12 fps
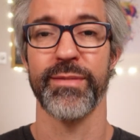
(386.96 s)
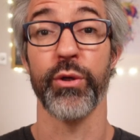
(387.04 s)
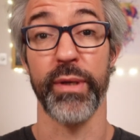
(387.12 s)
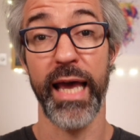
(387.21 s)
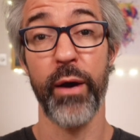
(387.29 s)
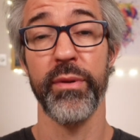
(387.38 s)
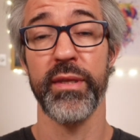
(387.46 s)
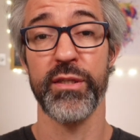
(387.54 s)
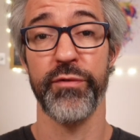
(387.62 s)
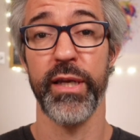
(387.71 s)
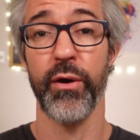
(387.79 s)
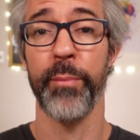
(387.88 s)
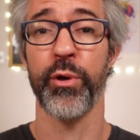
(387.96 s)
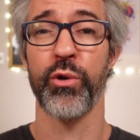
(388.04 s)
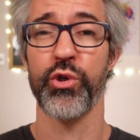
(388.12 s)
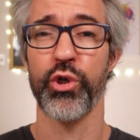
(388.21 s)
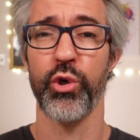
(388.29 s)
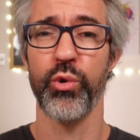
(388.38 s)
So now in this video, I'm going to
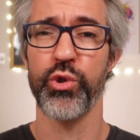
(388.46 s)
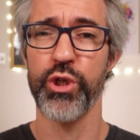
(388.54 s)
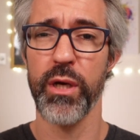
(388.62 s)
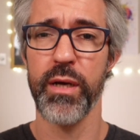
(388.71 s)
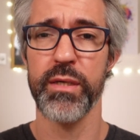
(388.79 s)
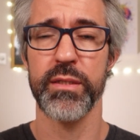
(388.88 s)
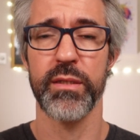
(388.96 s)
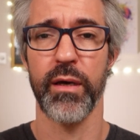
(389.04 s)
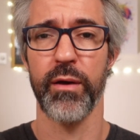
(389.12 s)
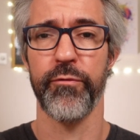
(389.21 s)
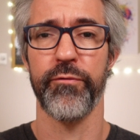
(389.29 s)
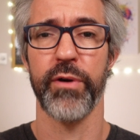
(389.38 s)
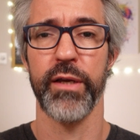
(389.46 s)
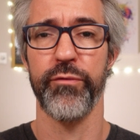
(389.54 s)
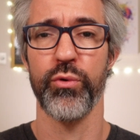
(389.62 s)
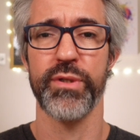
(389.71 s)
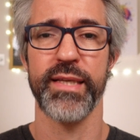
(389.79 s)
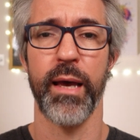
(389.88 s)
show you just a very few
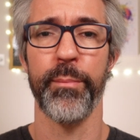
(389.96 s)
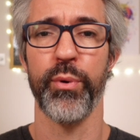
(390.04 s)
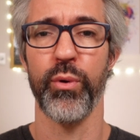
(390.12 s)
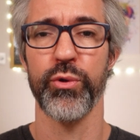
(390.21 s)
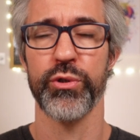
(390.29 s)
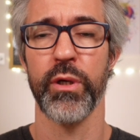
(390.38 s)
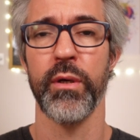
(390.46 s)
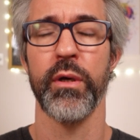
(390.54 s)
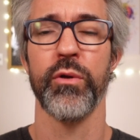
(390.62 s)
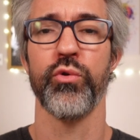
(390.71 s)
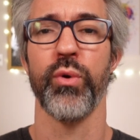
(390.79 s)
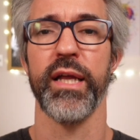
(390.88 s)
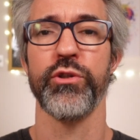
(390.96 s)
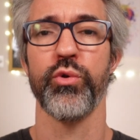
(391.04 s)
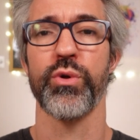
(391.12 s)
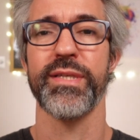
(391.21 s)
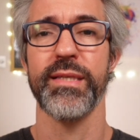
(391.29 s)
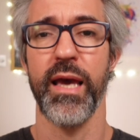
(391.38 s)
samples to let you
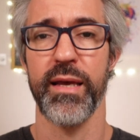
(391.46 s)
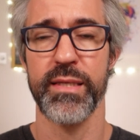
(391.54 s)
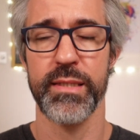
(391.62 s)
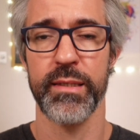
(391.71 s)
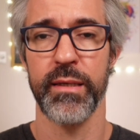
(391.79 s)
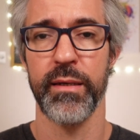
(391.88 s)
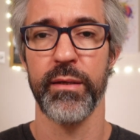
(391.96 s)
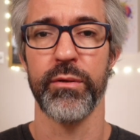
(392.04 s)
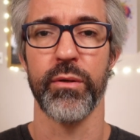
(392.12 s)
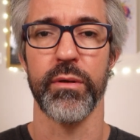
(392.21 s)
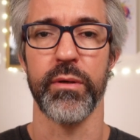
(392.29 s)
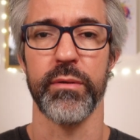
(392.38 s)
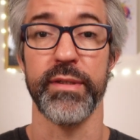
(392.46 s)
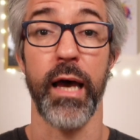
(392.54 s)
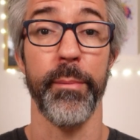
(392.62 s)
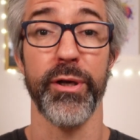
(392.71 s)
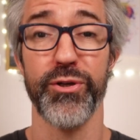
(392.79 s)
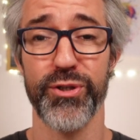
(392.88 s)
assess the
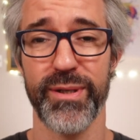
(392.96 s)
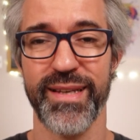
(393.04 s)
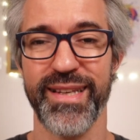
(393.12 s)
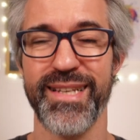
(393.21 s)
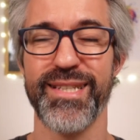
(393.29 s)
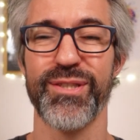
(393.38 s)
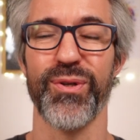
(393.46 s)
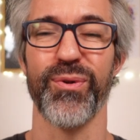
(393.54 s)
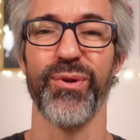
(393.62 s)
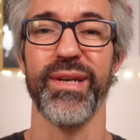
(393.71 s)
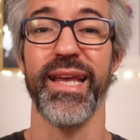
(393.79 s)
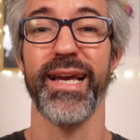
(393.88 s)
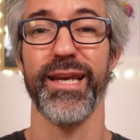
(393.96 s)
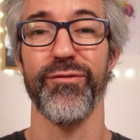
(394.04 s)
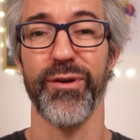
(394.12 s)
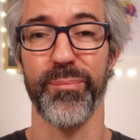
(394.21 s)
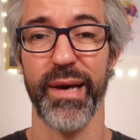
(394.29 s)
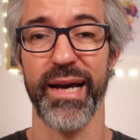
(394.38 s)
damage, so the negative
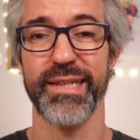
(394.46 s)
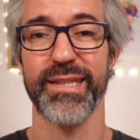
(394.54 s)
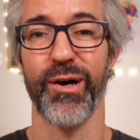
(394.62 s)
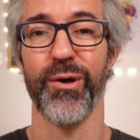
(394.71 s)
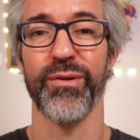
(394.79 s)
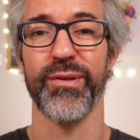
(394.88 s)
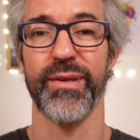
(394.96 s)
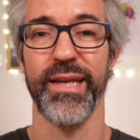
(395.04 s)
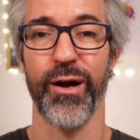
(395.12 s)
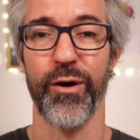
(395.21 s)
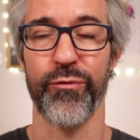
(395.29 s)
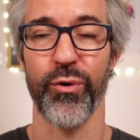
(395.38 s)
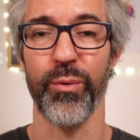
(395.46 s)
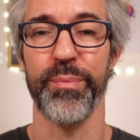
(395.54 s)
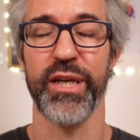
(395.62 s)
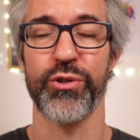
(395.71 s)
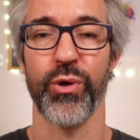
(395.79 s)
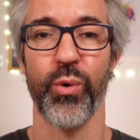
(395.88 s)
impact on the overall
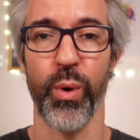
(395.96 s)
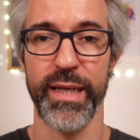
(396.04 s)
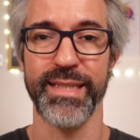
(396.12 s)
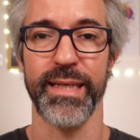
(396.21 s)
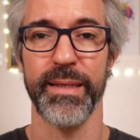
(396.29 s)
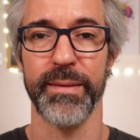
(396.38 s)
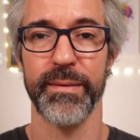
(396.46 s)
picture quality.